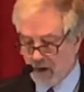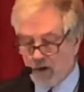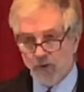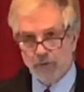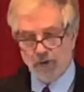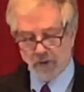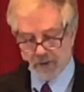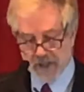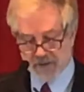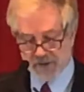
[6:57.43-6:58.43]
all nuclear
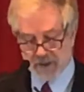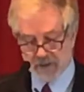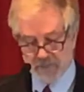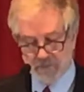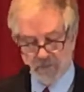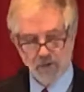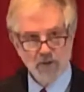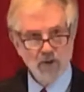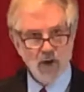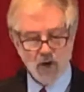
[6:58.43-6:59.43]
testing,
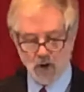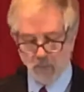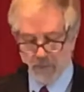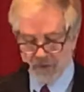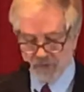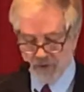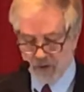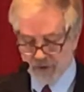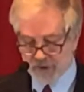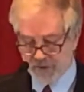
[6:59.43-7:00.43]
all missile
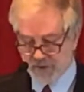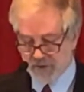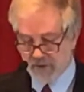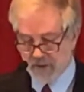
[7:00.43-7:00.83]
launches,